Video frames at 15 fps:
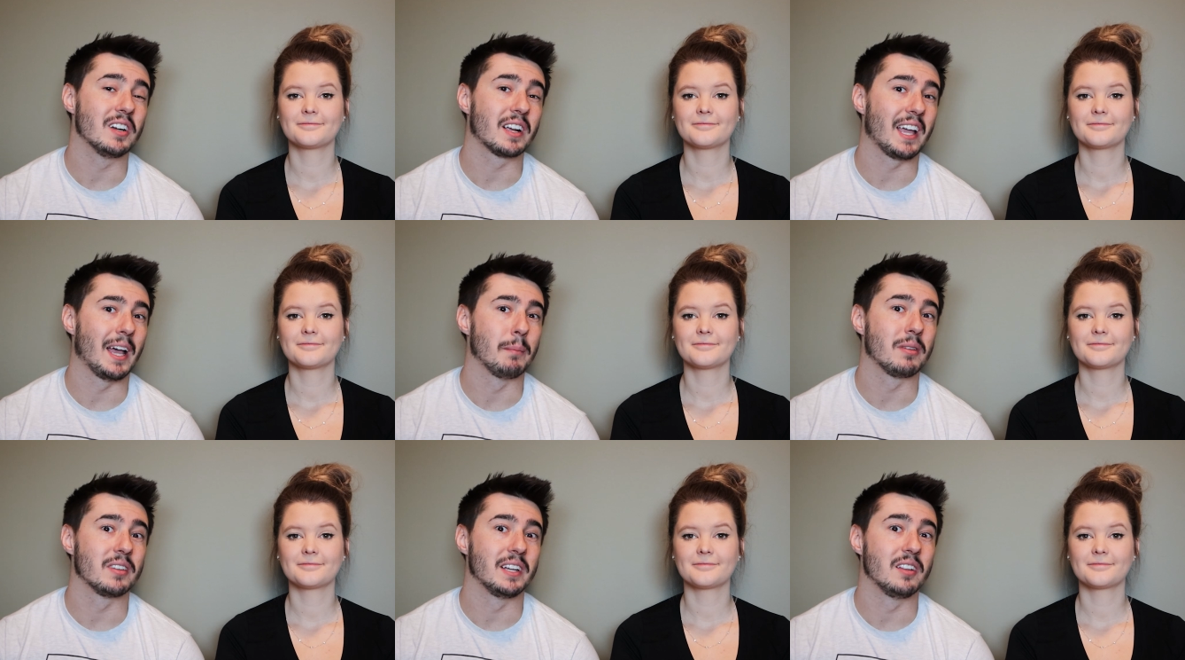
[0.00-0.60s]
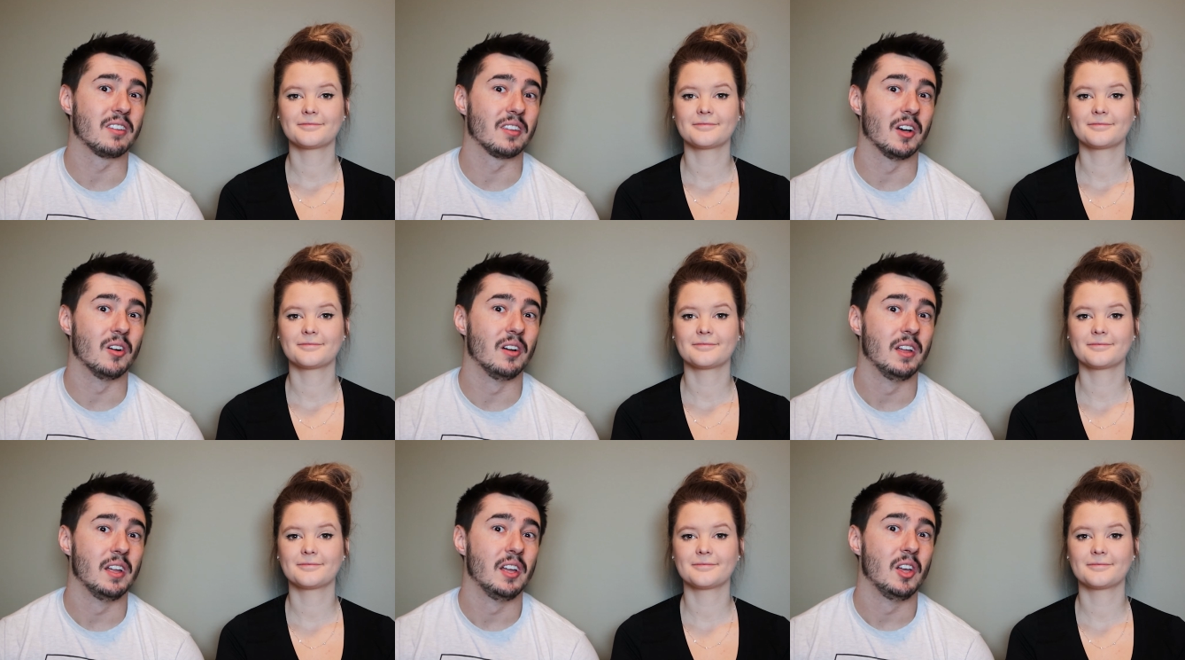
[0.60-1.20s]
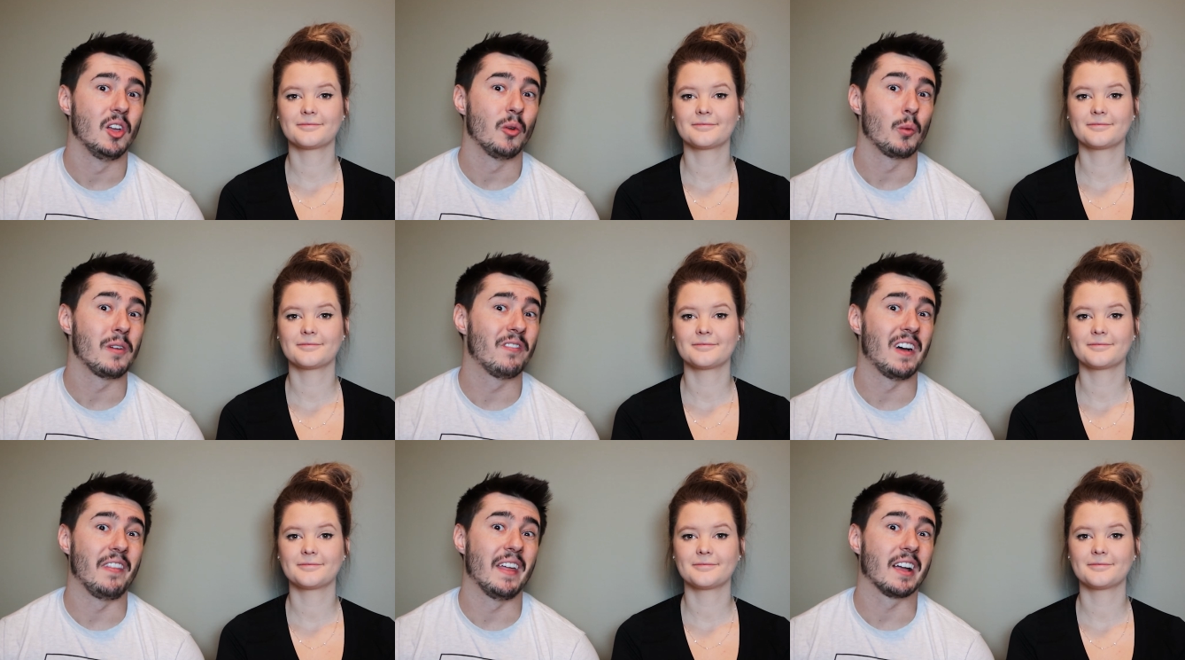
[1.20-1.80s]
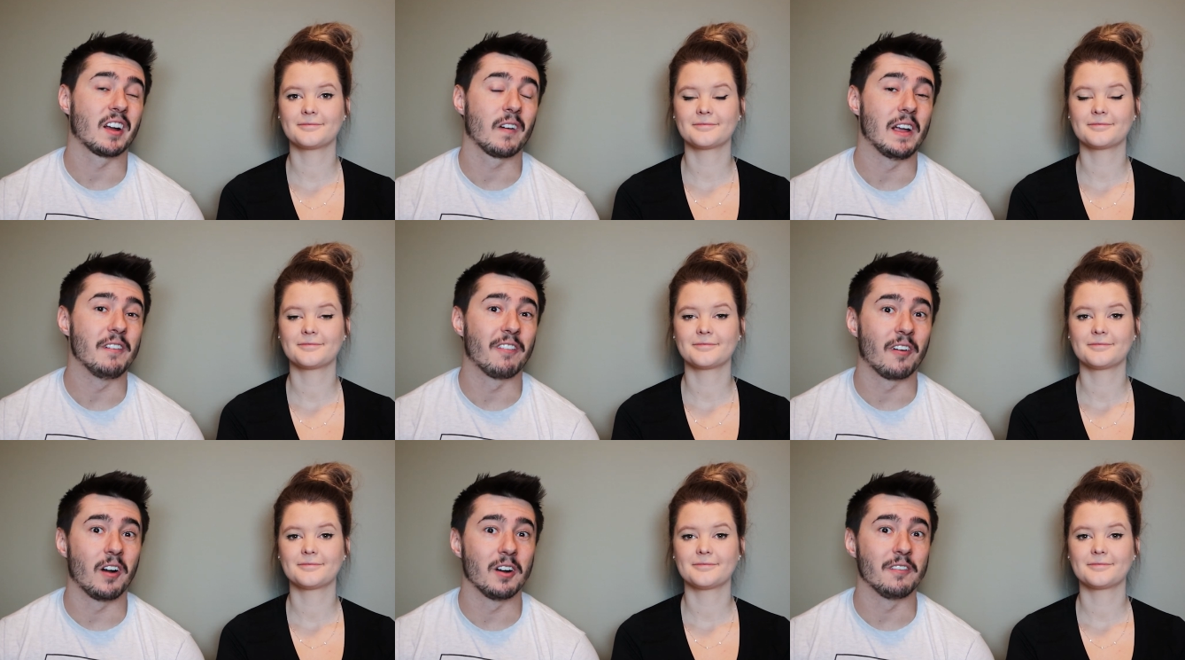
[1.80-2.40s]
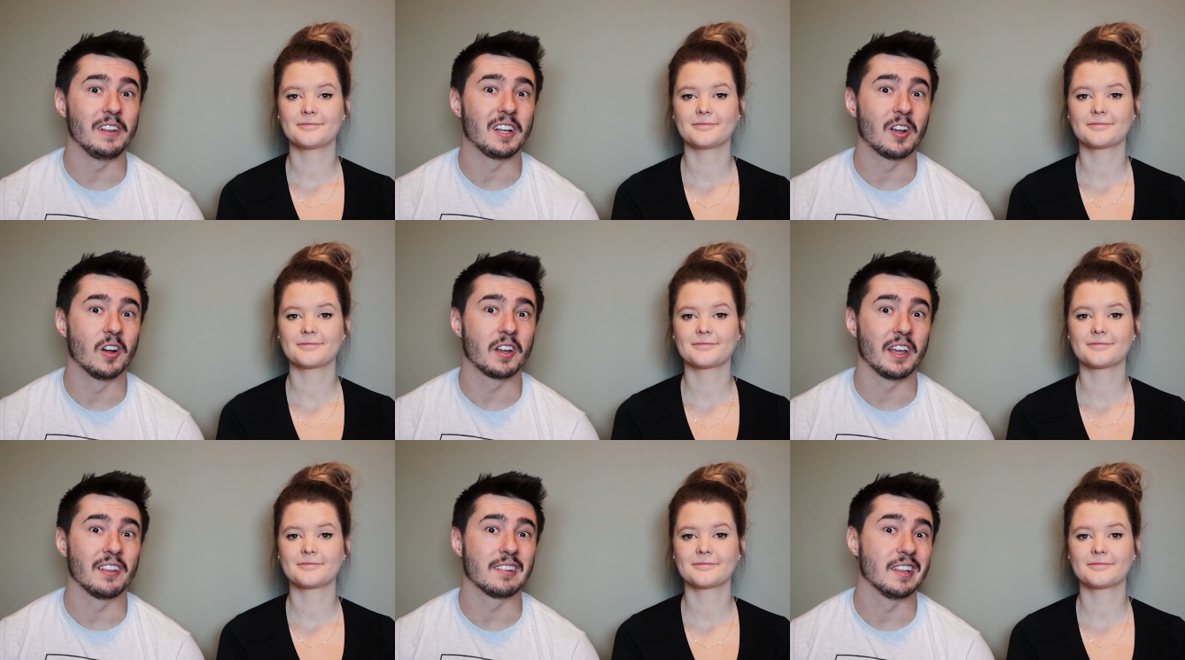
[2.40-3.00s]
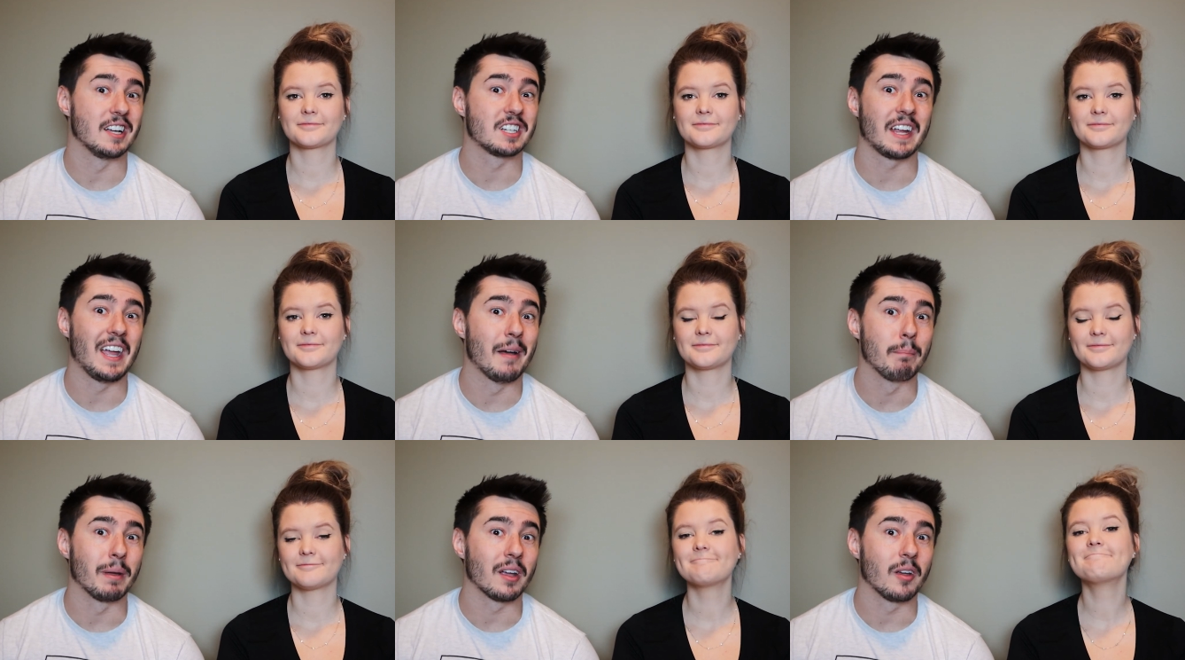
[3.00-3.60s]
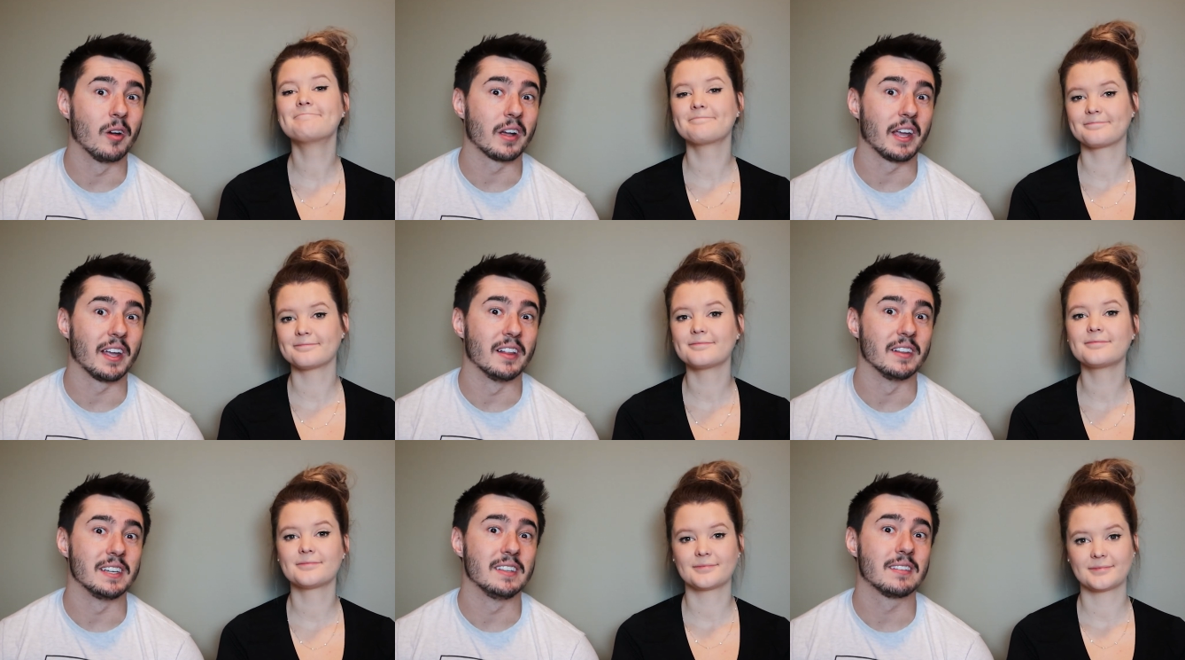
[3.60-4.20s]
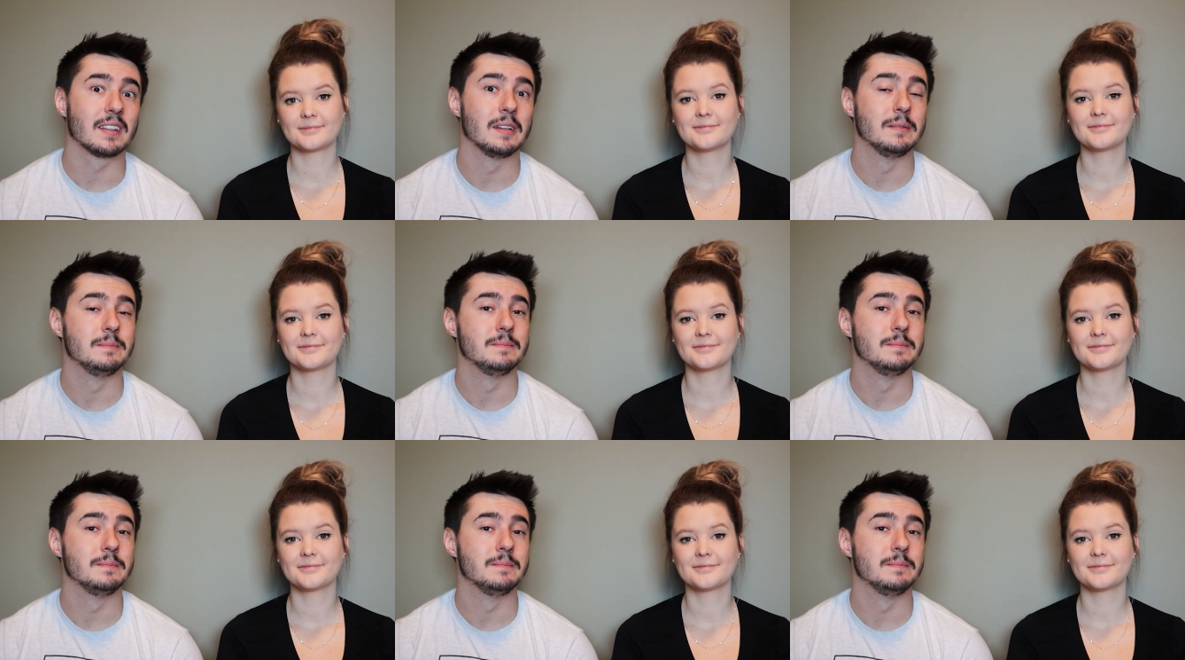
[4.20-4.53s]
Speaker 1: your campsite. So we find that great for RV cooking slash camping cooking at least.